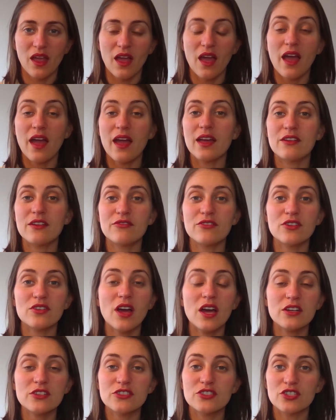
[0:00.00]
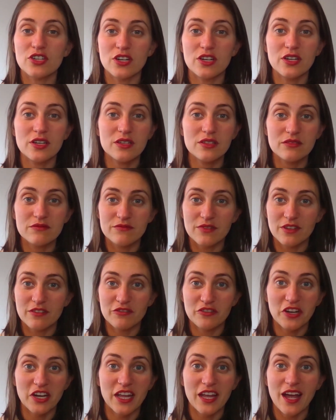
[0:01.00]
And if you're not sure, feel
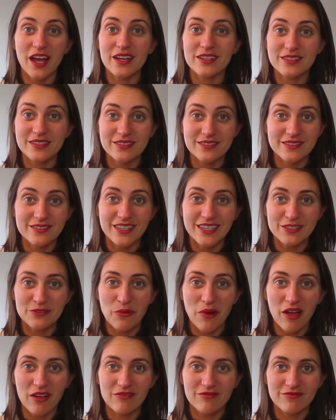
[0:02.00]
free to guess as well.